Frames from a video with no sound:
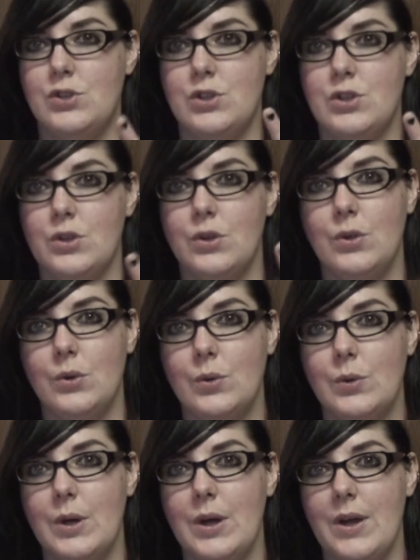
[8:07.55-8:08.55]

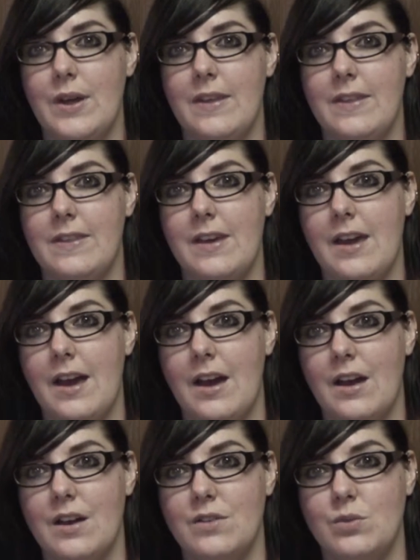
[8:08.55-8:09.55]
Two, they
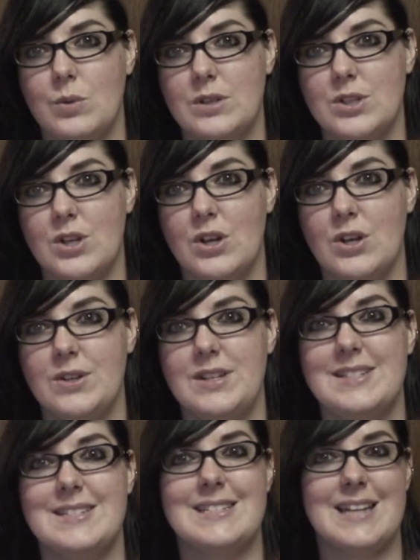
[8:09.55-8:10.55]
have what's called
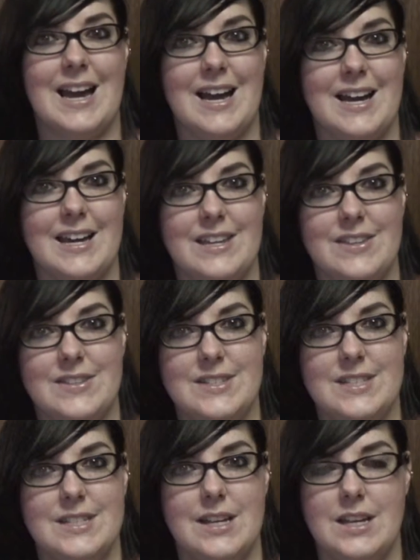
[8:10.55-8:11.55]

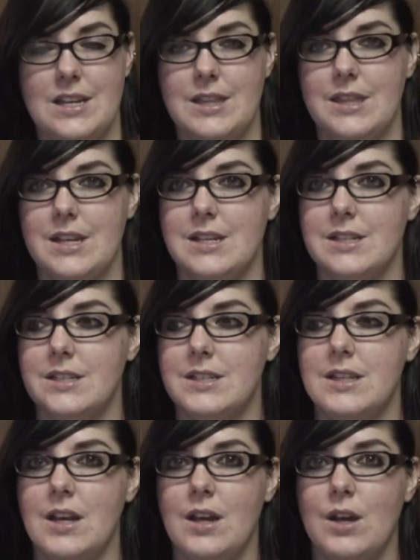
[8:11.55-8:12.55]
tithes in
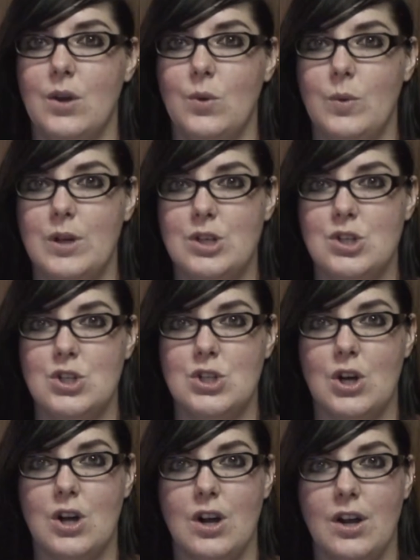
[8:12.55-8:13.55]
this, which
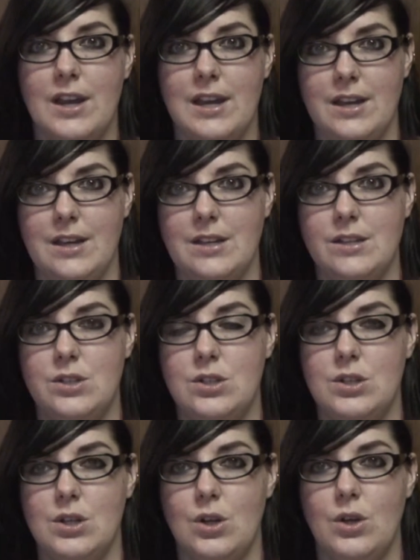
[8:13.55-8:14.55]
are
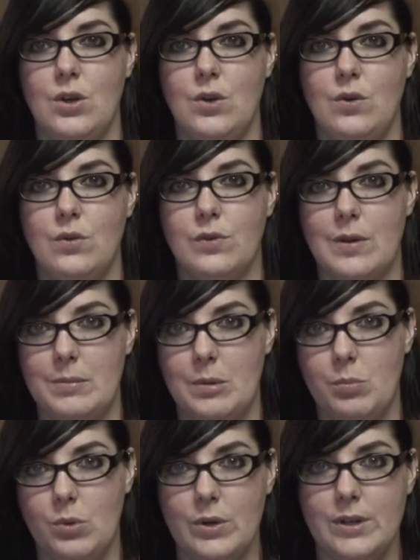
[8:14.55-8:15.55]
kids who from the
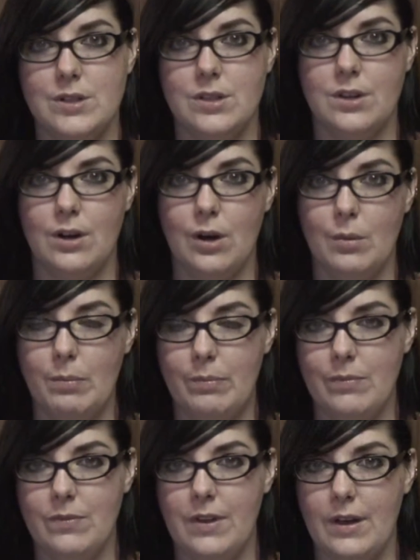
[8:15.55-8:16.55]
point
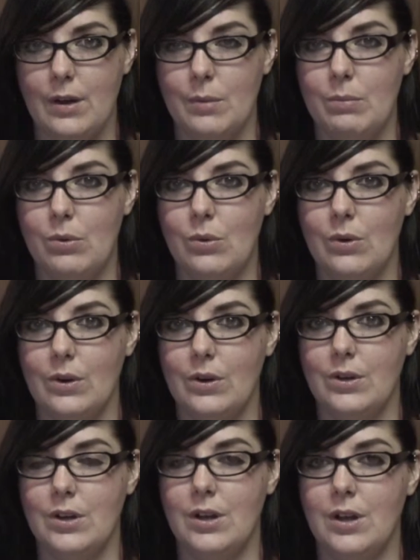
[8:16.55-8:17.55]
they're
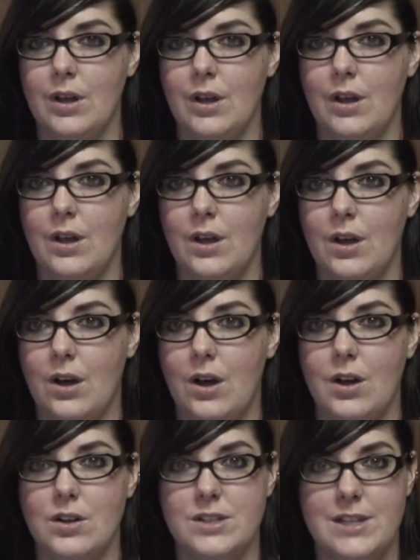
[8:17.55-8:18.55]
born
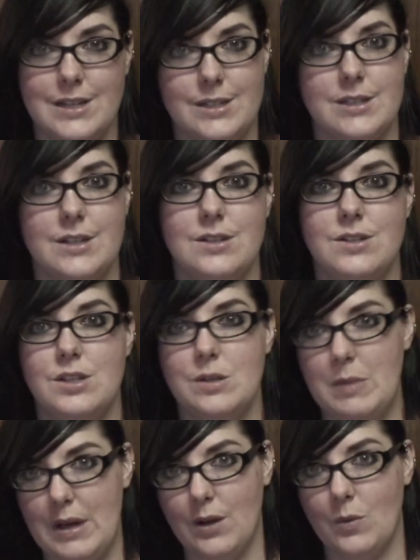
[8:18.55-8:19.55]
are destined to
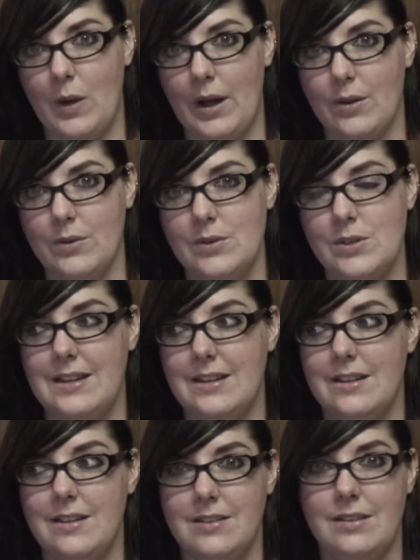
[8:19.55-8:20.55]
be unwound
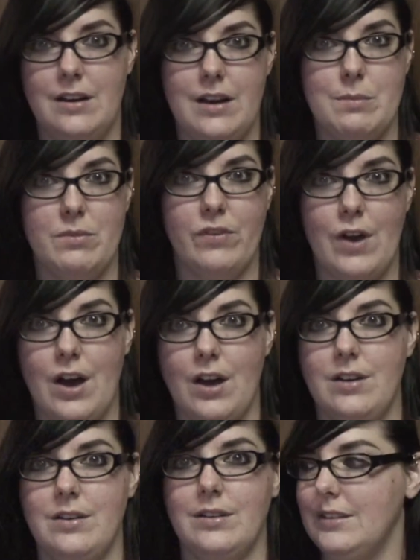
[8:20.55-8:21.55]
in the name of
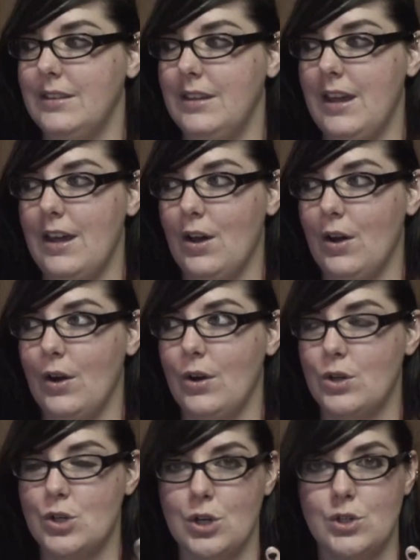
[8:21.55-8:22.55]
God. They
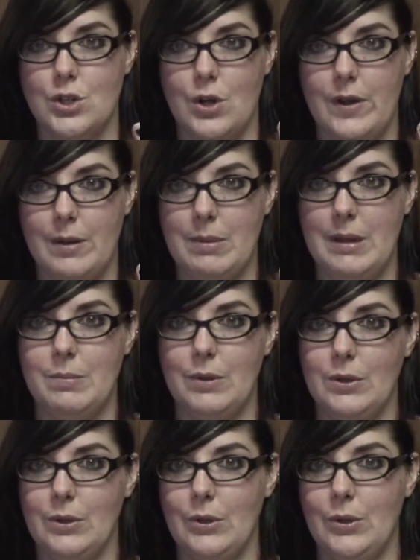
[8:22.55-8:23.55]
are church-going
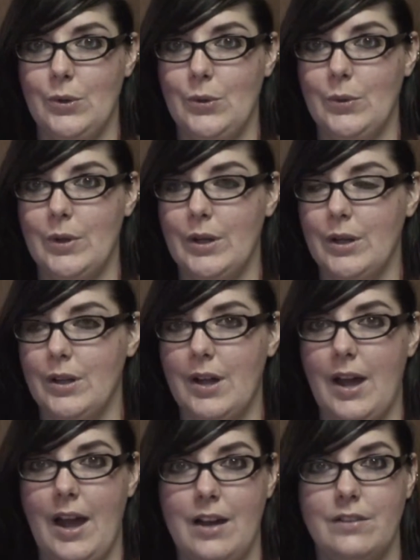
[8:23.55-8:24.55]
people who
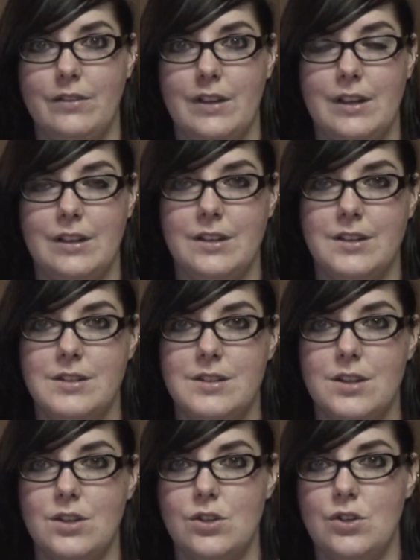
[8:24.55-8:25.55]
have
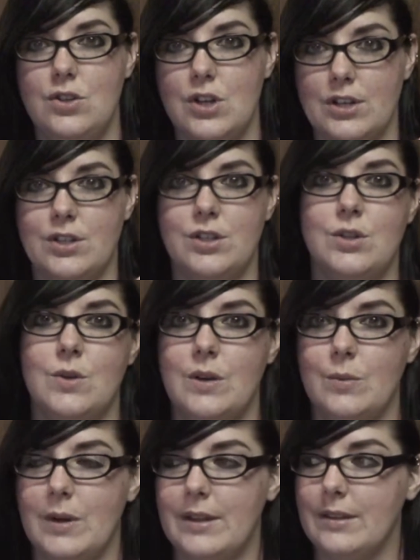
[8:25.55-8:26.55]
kids just to
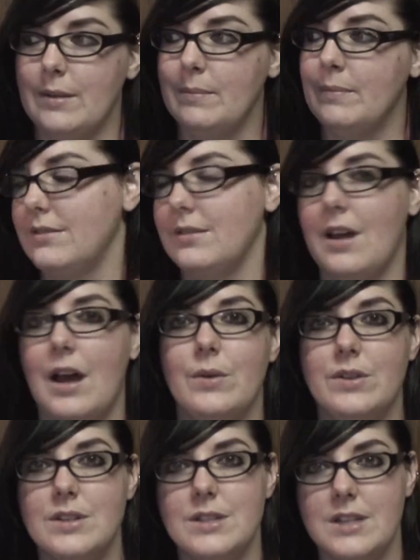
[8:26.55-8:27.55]
unwind them. I
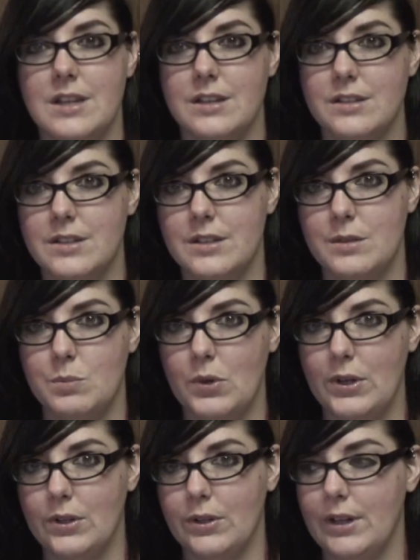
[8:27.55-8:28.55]
wouldn't say that's
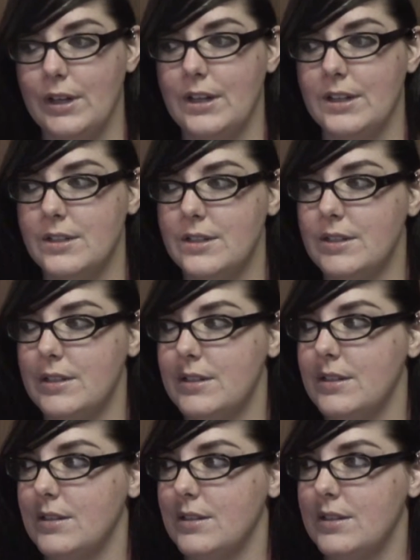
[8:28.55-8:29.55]
spoilery,
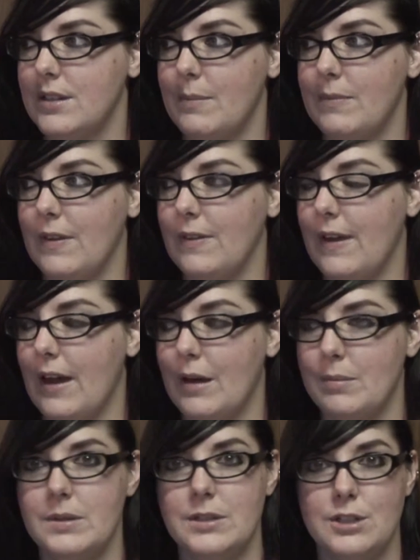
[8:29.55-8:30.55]
it's something that
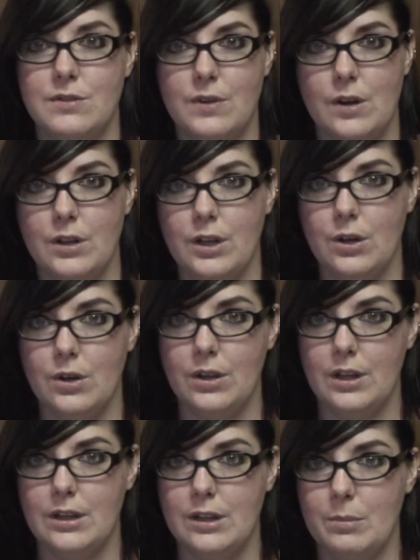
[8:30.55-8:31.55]
happens fairly
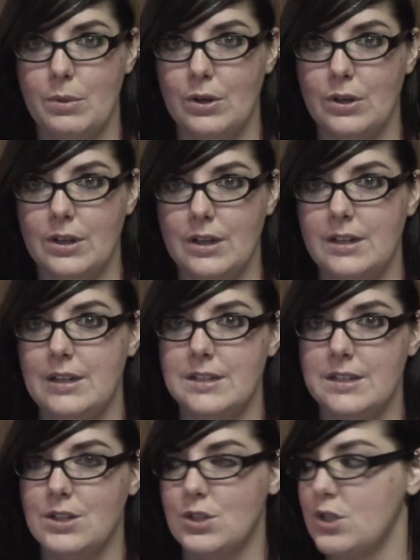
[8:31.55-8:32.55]
early in the book. It
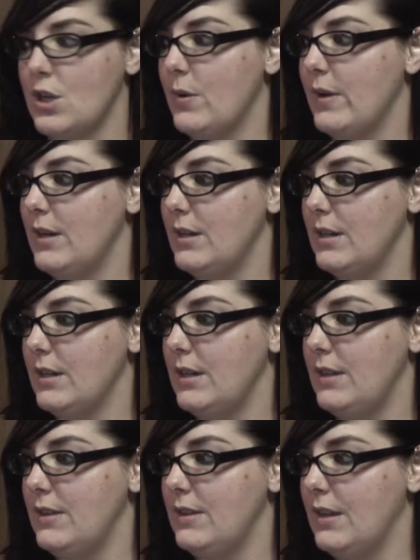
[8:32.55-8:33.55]
doesn't show it
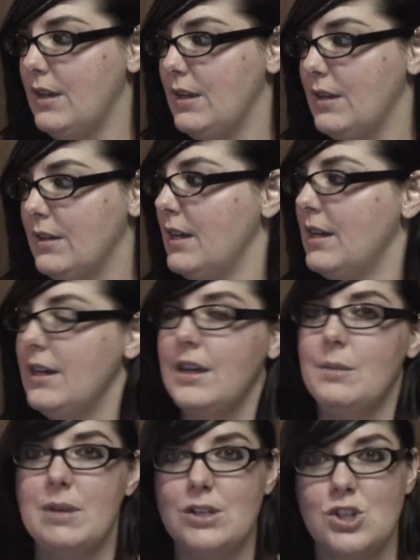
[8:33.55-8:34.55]
in the...
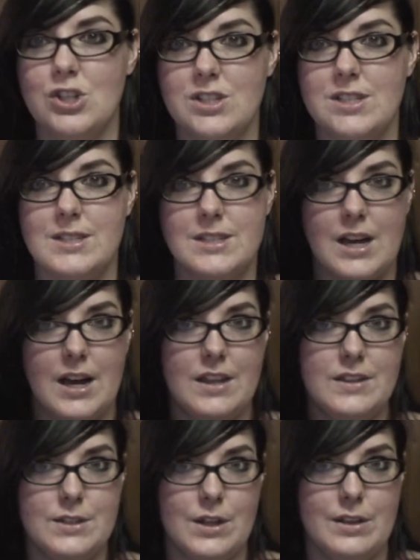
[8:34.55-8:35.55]
It mentions
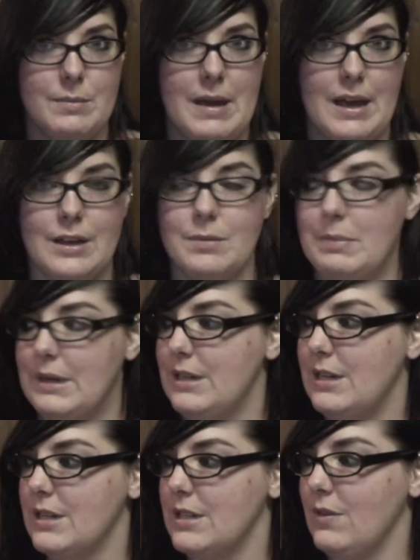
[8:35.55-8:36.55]
tithes on the back, but it
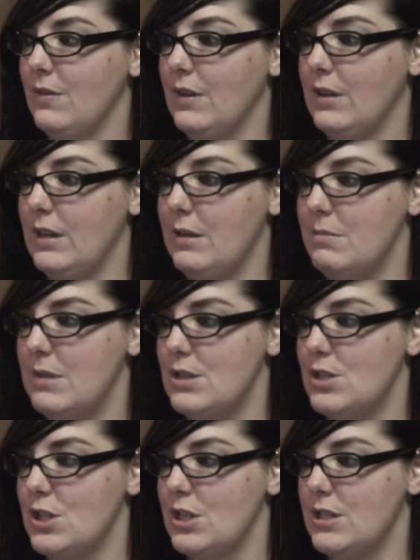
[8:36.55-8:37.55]
doesn't really
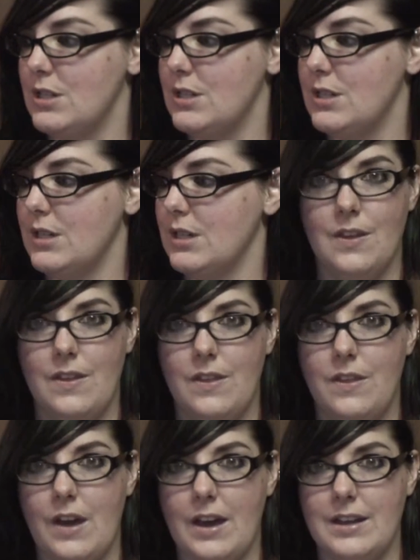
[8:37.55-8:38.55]
mention
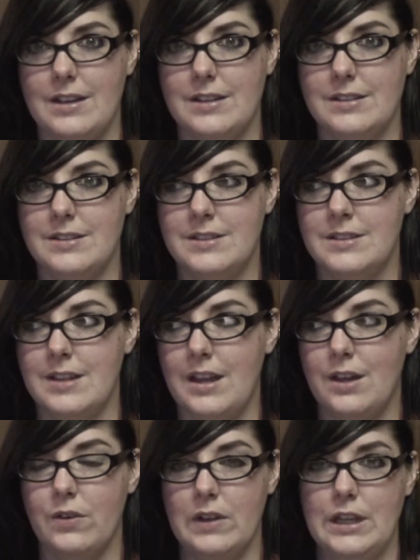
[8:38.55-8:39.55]
that it's
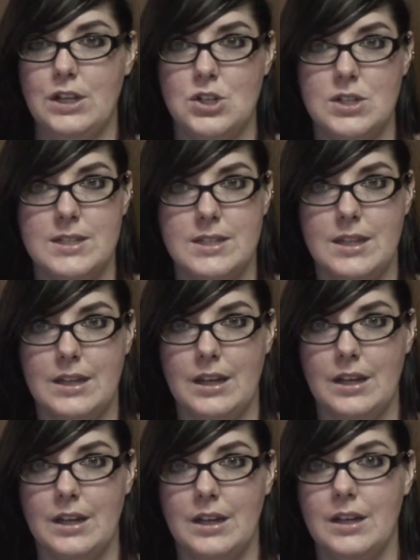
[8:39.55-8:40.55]
a religious
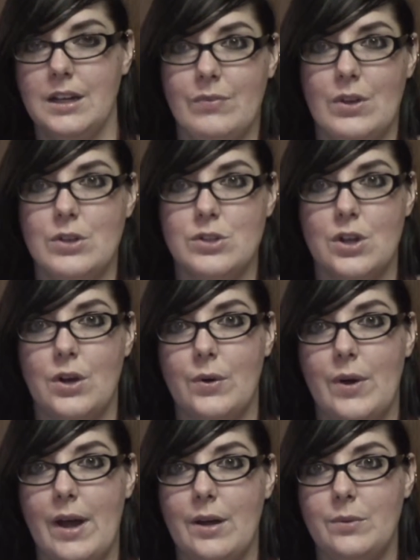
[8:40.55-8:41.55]
thing.
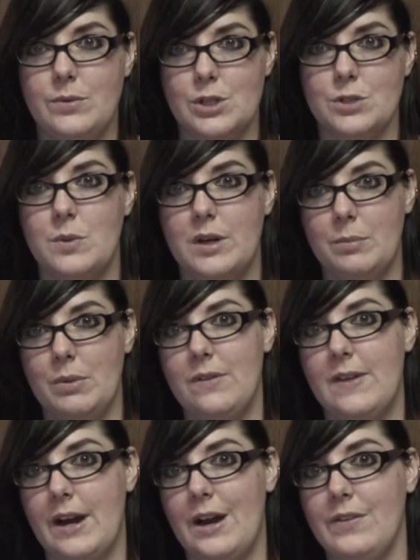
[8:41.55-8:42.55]
So I just want to put
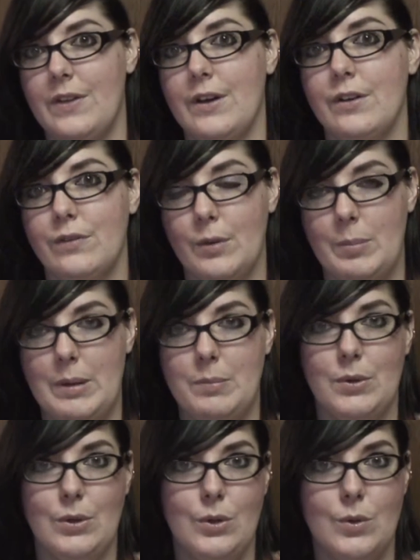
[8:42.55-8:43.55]
that out there for
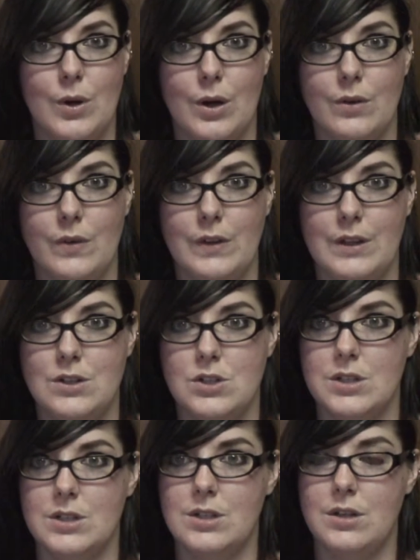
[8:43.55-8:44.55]
people who are
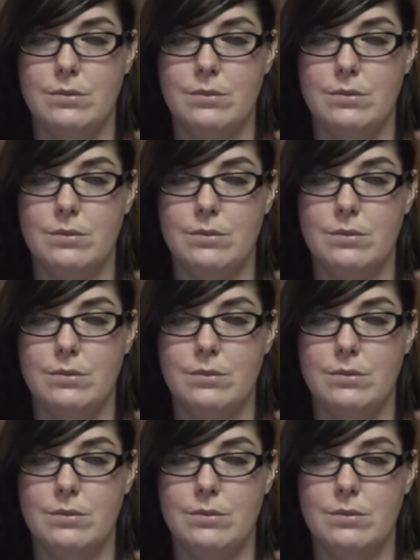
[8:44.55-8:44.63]
religious.